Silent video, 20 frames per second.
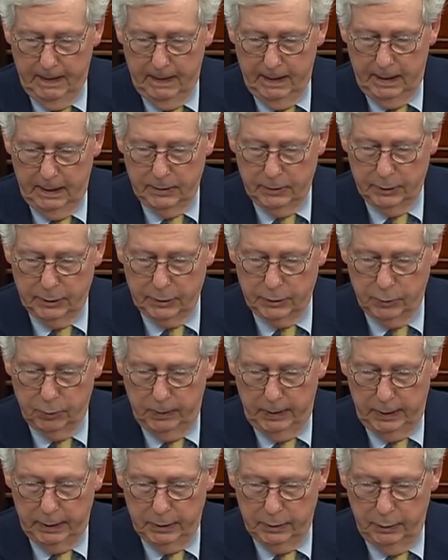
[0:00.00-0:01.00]
and just
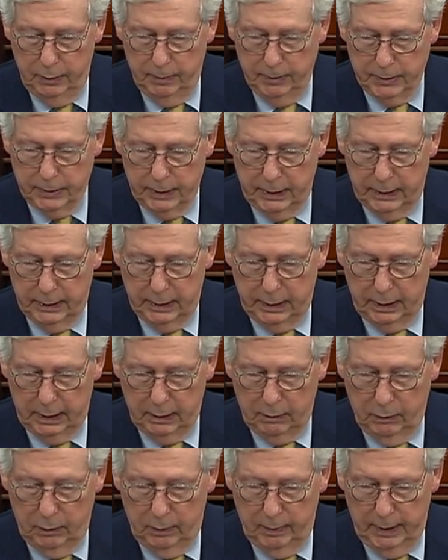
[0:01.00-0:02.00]
22%
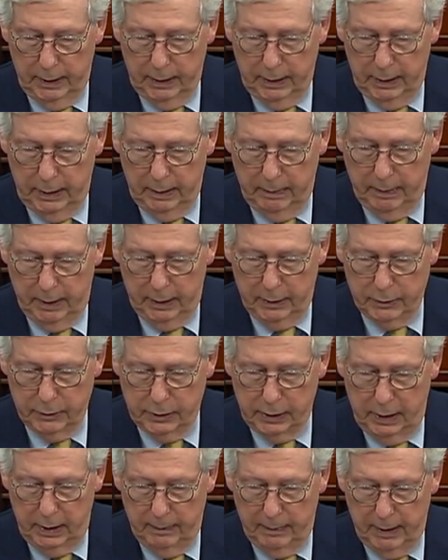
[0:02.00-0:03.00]
think we'll be in any better
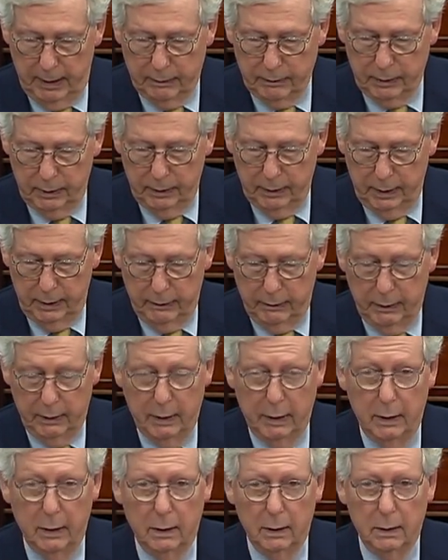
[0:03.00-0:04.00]
shape after another
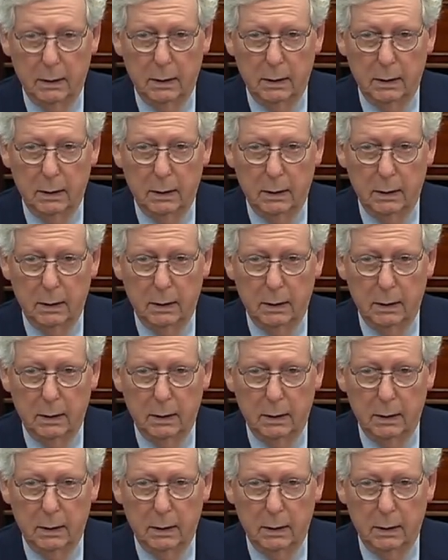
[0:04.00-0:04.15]
year